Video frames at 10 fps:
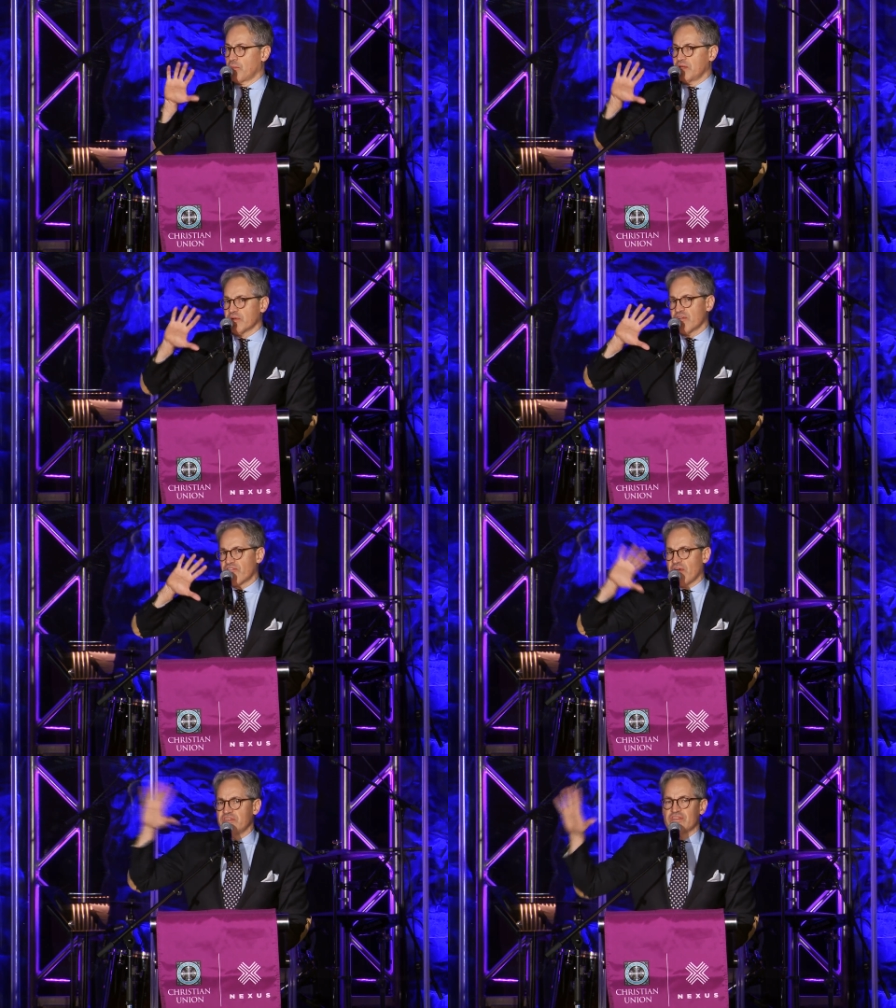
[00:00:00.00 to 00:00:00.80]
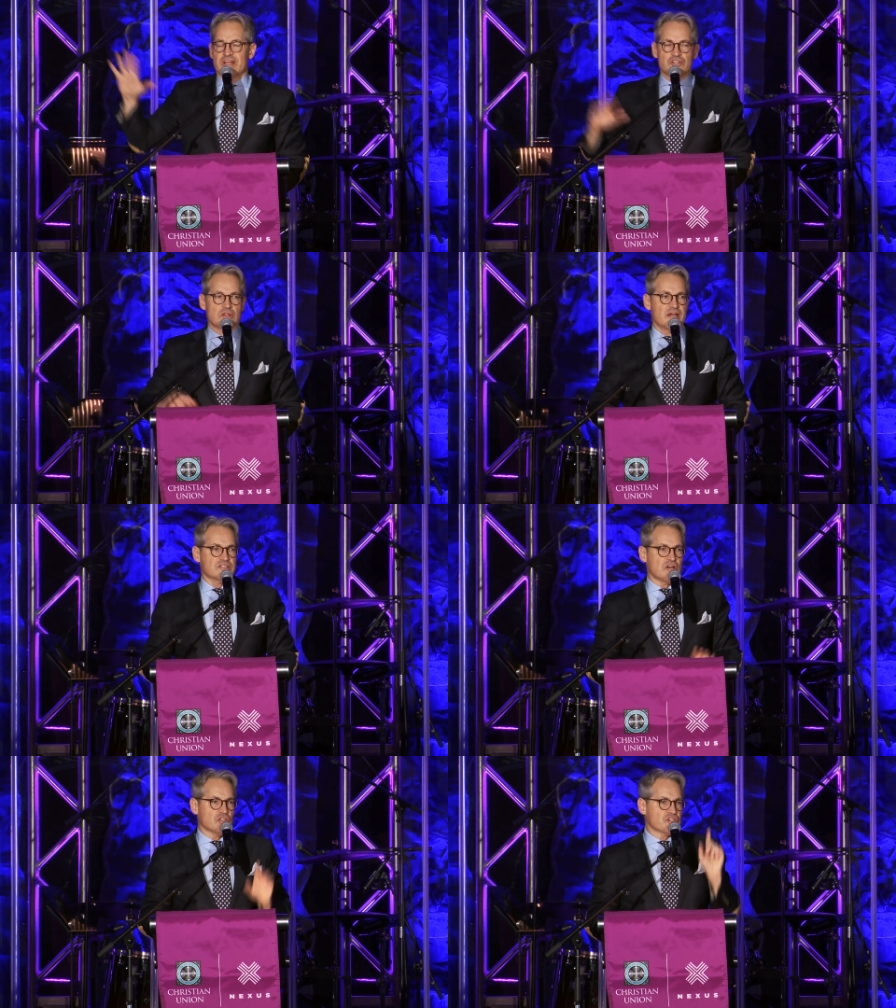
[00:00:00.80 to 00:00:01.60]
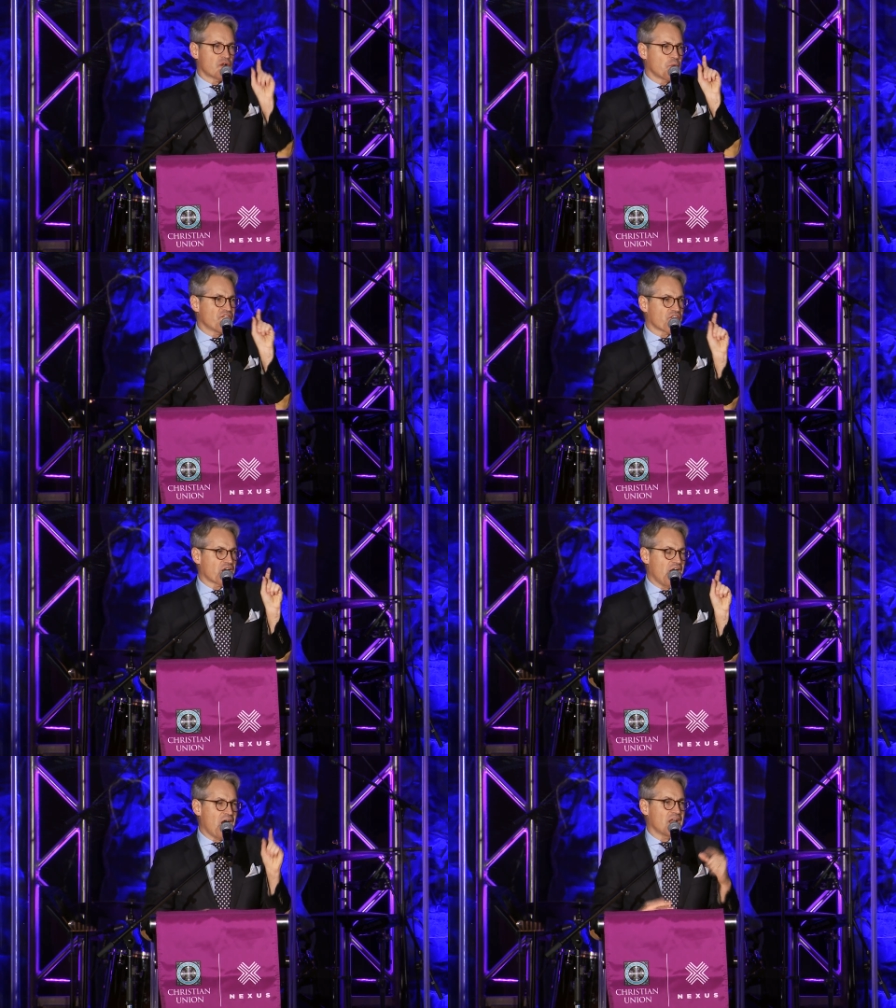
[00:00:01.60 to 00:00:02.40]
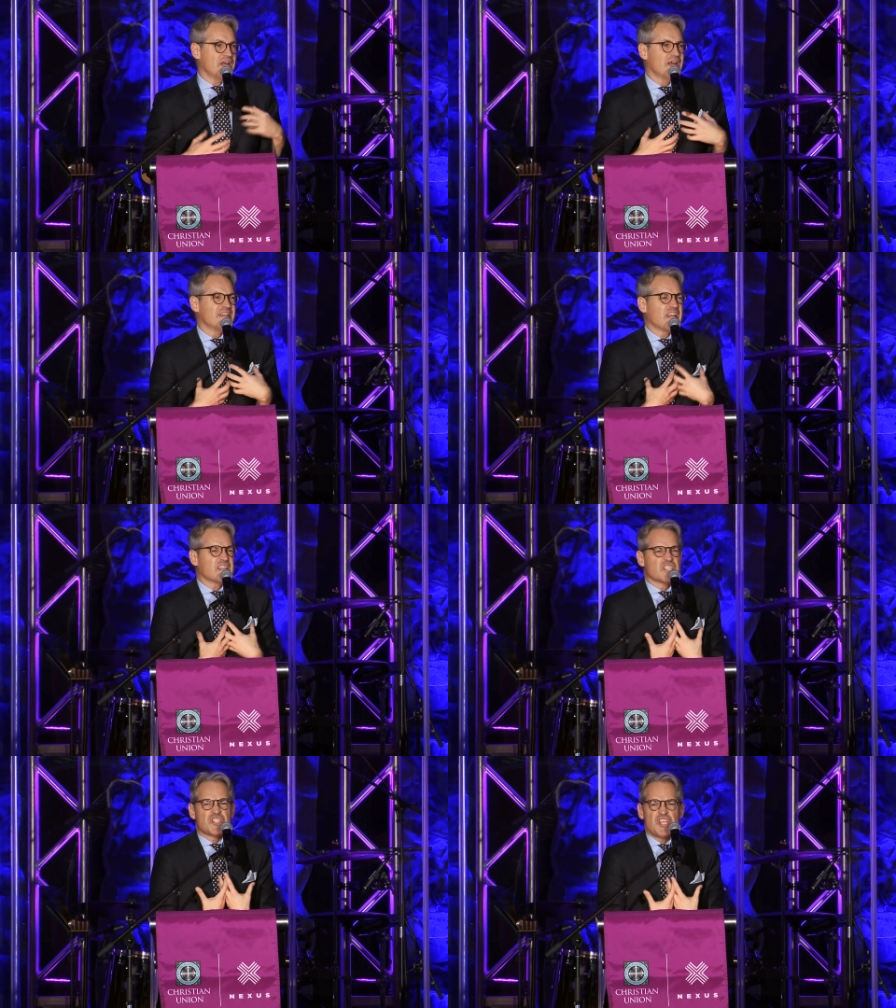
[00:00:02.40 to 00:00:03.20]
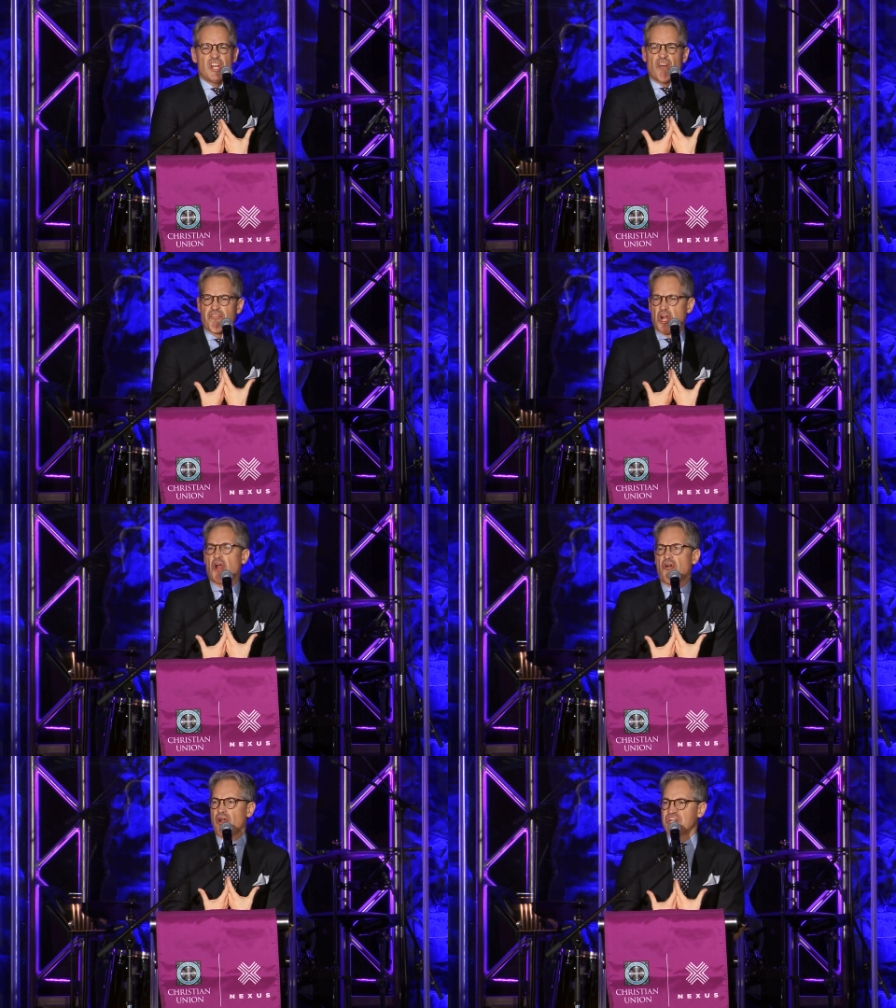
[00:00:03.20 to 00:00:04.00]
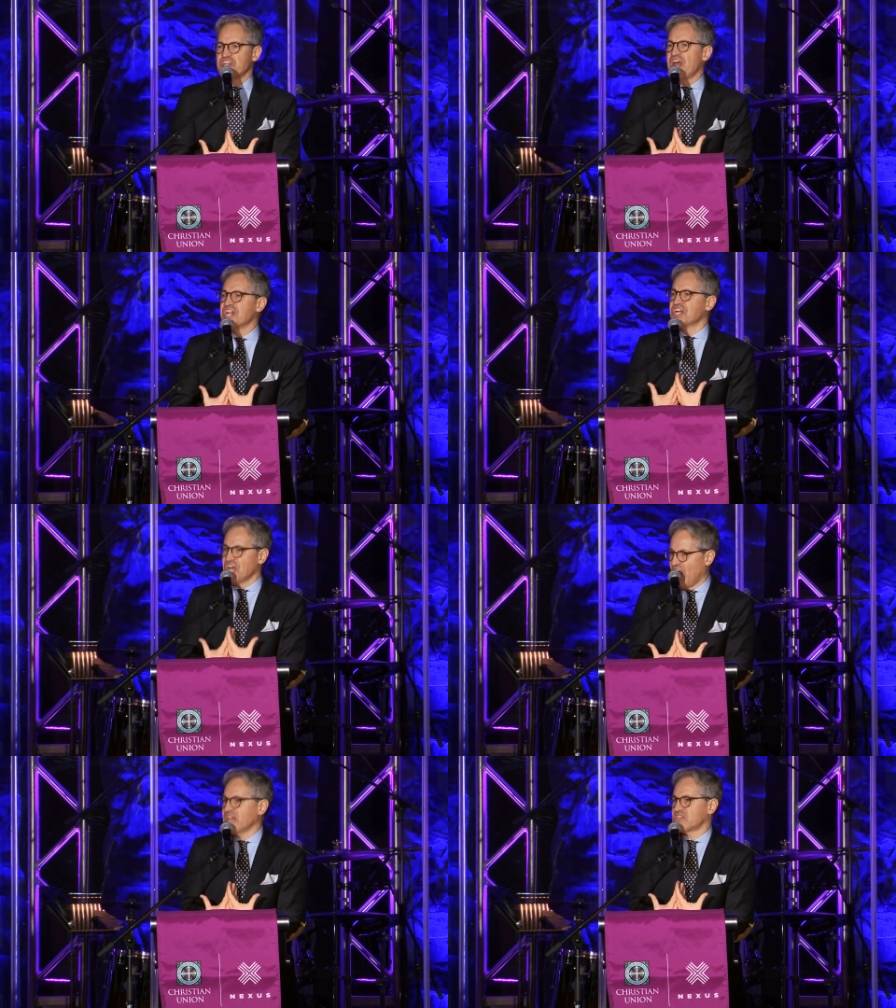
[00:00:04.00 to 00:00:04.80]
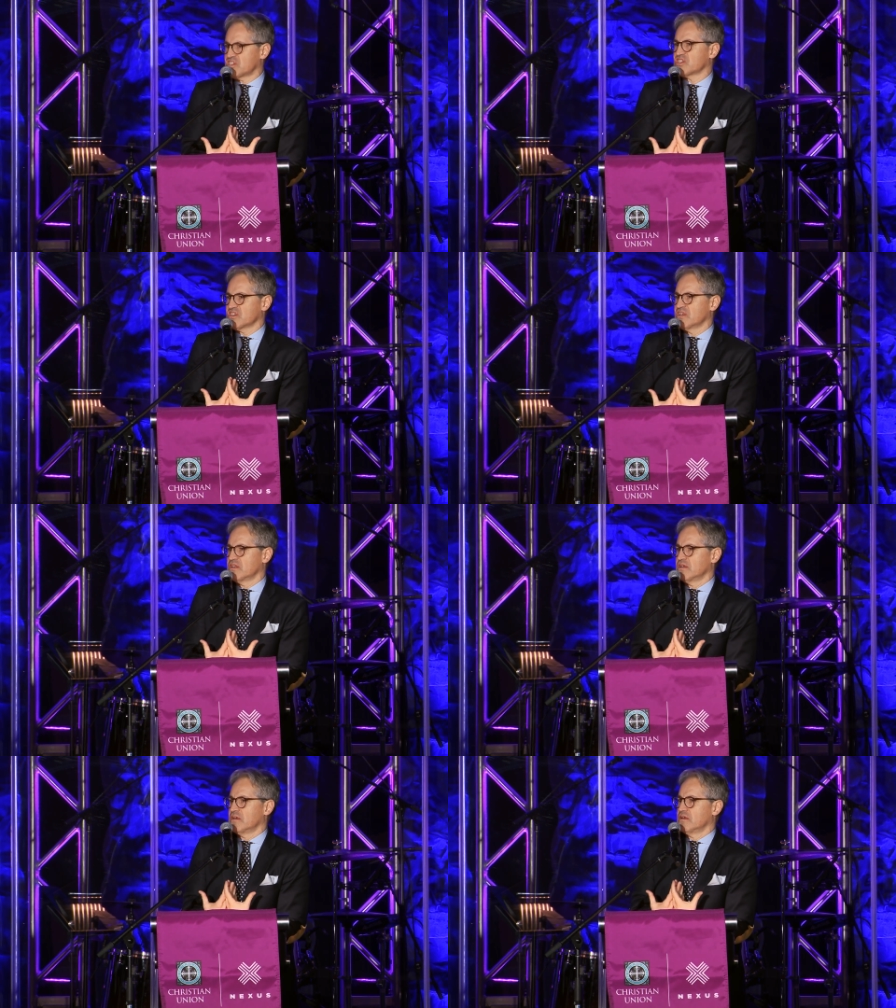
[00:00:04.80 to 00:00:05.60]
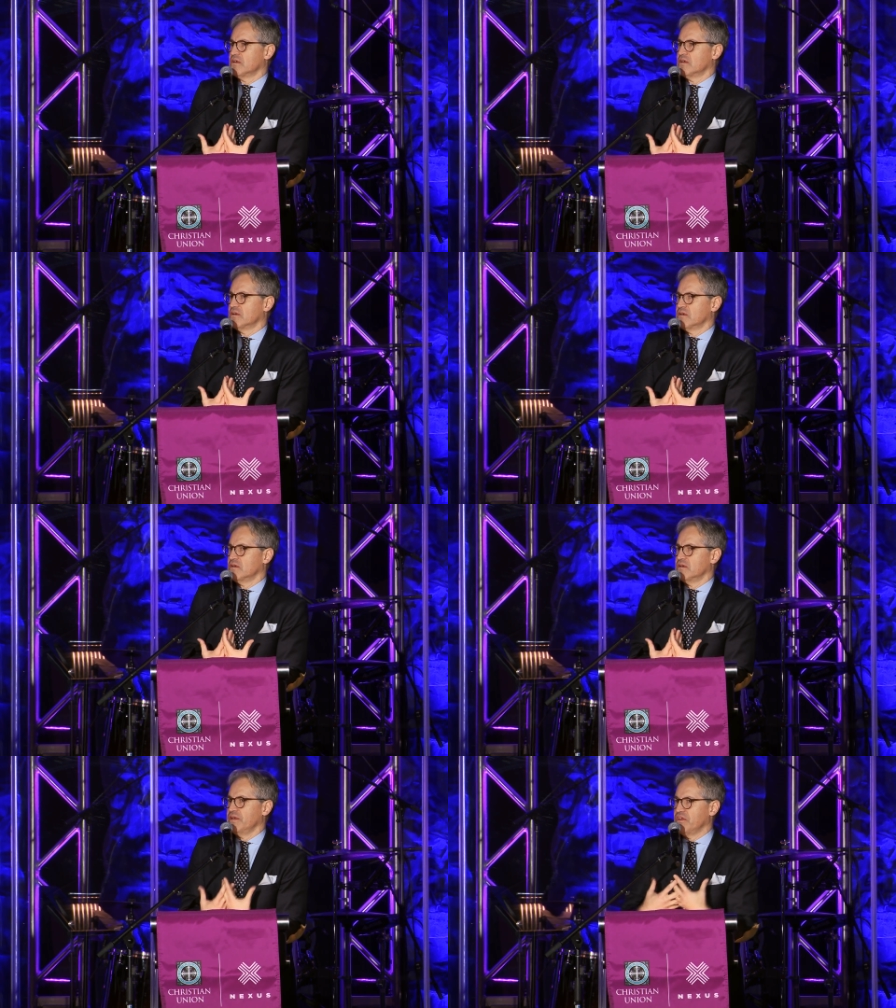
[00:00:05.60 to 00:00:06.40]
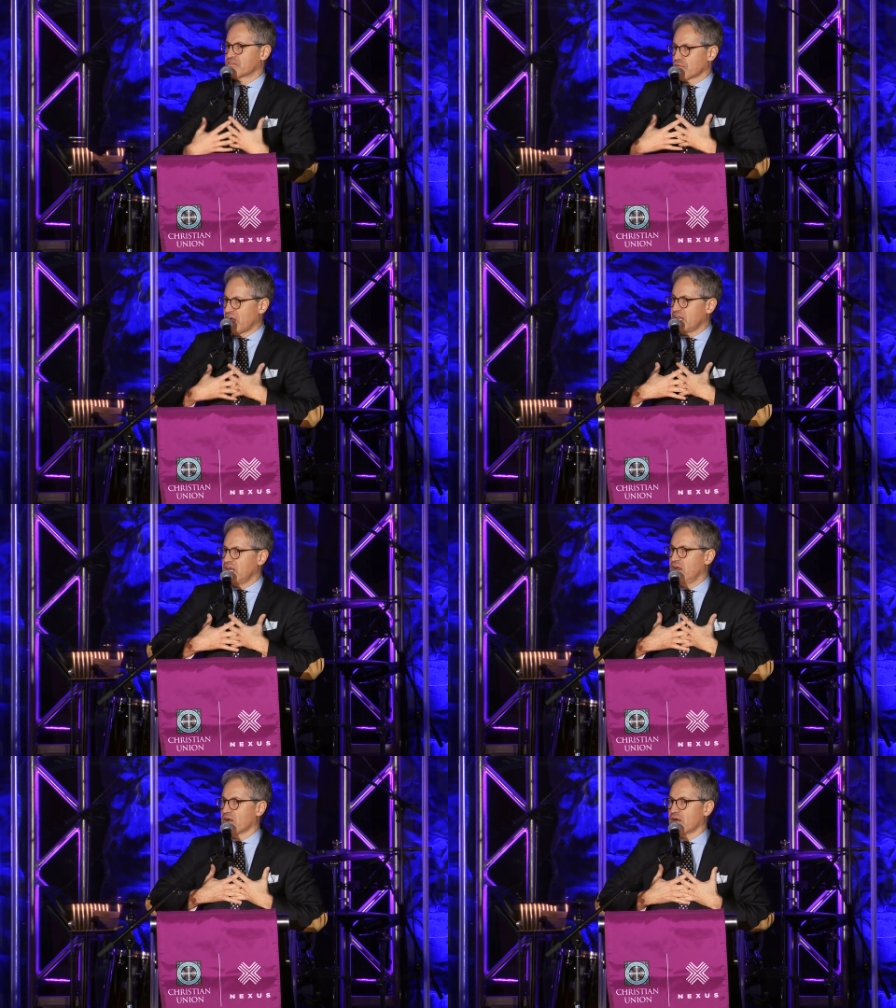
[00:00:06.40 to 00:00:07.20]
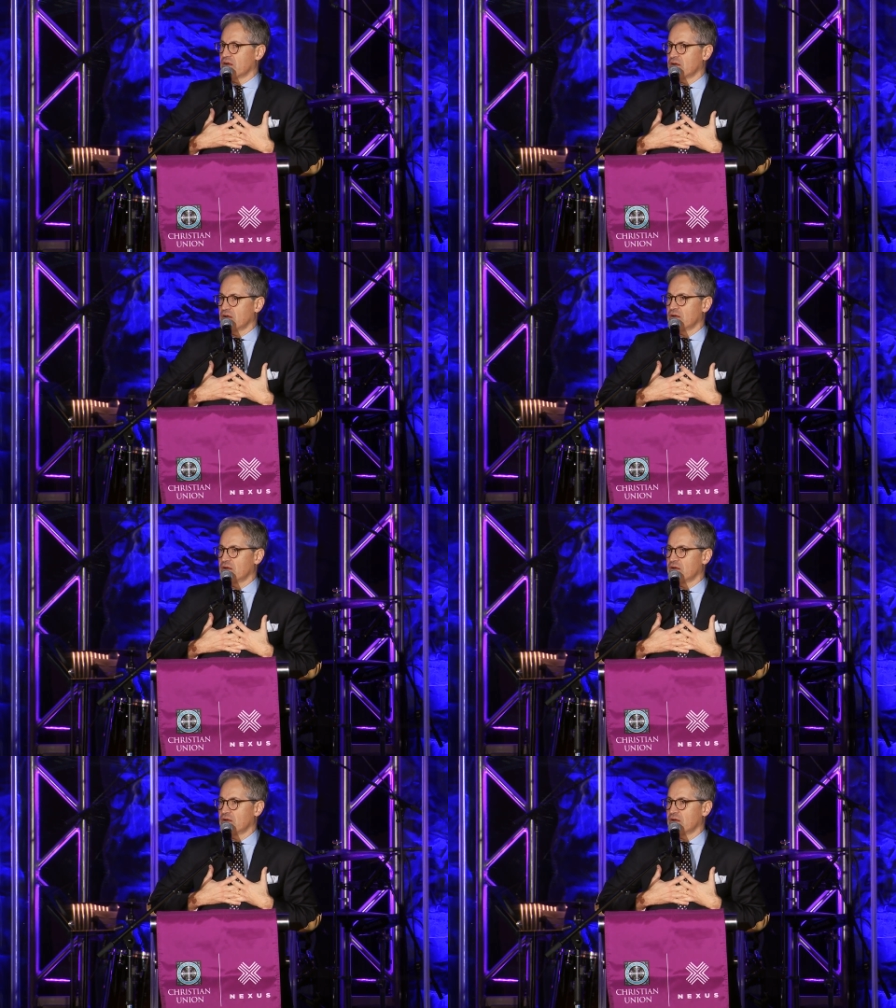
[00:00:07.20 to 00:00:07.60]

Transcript: We were in a very sexualized culture, and we forgot that the seat of courage and guts is right here.